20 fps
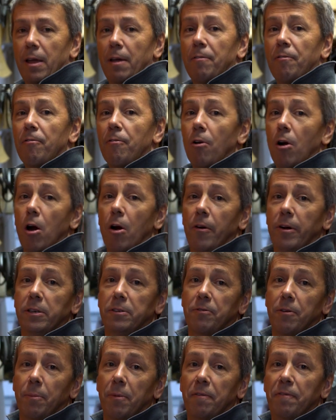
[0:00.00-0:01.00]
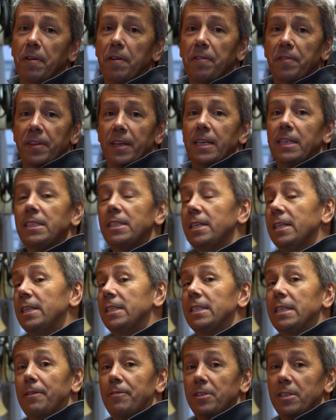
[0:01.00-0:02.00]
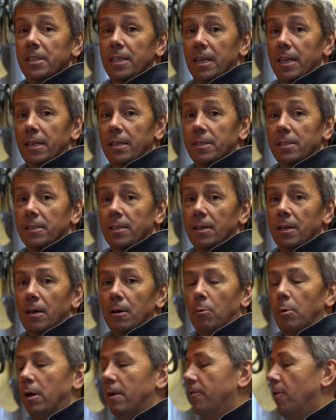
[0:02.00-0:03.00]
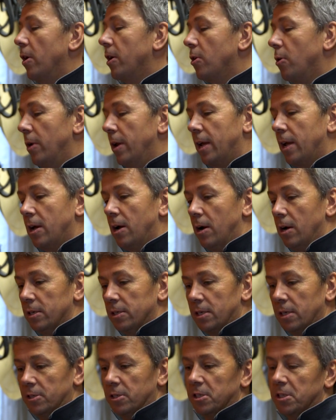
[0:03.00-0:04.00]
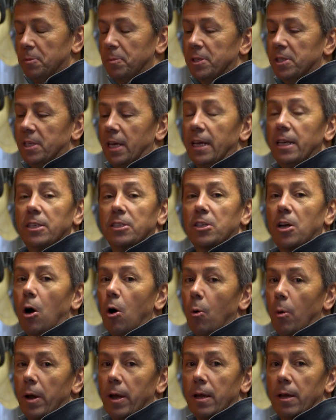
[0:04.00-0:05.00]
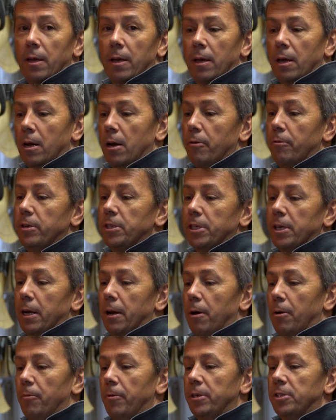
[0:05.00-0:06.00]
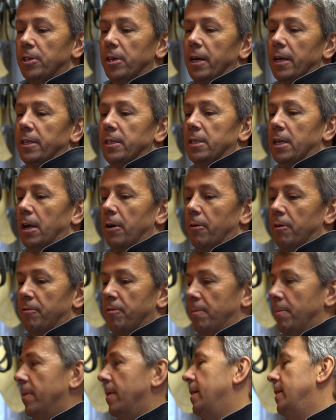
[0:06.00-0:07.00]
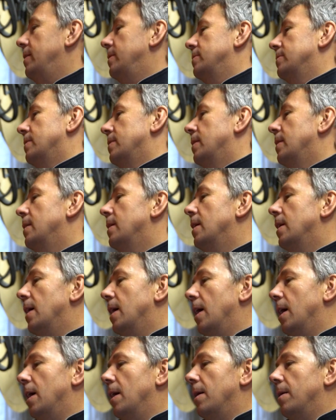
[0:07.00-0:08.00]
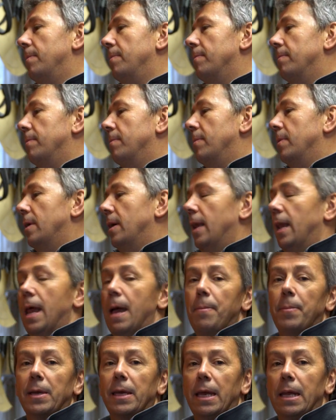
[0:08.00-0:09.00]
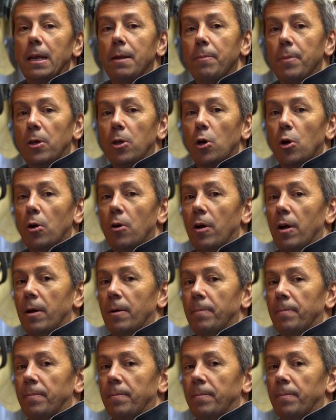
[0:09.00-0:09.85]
have Ferraris from the 50s to the 70s. We have iconic cars such as a Mercedes Gullwing, an original interior from these, a Lamborghini Miura,